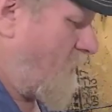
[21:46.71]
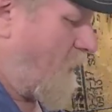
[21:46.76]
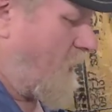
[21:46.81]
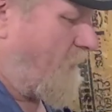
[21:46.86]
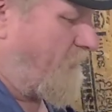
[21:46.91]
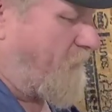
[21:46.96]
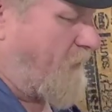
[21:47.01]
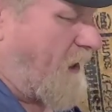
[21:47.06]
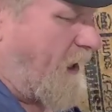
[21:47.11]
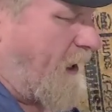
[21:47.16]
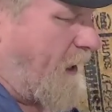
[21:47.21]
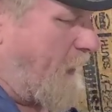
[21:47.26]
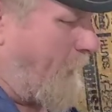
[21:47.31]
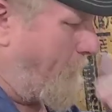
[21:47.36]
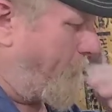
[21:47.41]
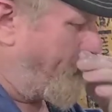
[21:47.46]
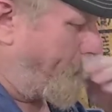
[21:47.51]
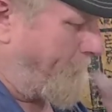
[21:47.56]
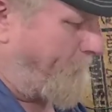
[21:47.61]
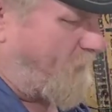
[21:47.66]
If
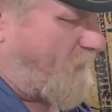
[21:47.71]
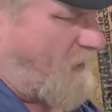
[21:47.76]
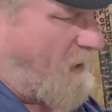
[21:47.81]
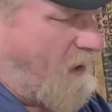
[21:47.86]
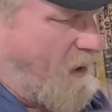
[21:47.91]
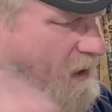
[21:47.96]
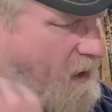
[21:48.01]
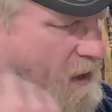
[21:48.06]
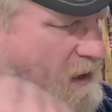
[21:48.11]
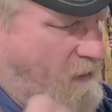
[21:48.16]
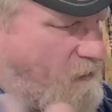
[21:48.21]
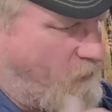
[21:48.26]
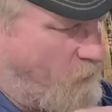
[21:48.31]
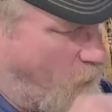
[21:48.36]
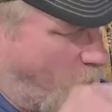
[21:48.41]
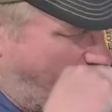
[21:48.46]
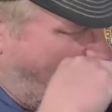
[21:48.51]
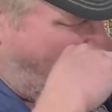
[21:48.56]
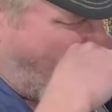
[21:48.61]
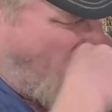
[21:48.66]
not, I got
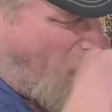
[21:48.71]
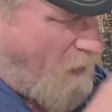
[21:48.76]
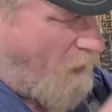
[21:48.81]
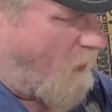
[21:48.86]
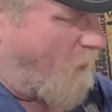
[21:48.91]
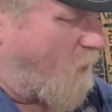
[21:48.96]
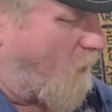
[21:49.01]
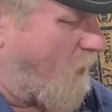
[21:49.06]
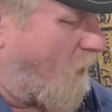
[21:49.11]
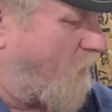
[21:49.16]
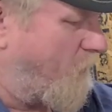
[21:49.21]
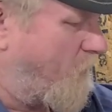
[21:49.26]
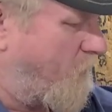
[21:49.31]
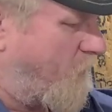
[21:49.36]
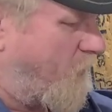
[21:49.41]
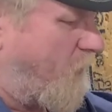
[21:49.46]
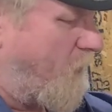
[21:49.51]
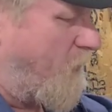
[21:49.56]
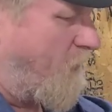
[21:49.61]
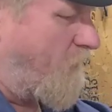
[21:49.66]
3 more and we'll
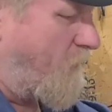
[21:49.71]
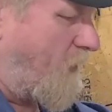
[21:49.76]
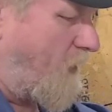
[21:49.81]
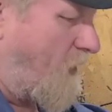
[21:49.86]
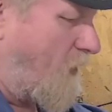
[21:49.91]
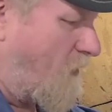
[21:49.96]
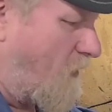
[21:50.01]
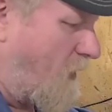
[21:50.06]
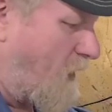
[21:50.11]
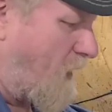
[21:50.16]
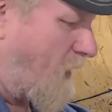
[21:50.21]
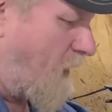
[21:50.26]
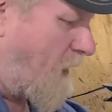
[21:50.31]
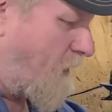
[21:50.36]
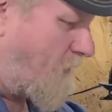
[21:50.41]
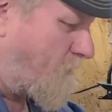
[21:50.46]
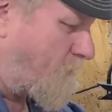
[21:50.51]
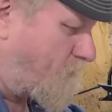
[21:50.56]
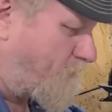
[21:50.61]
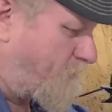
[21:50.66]
do the video
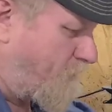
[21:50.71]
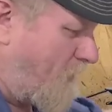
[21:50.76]
again.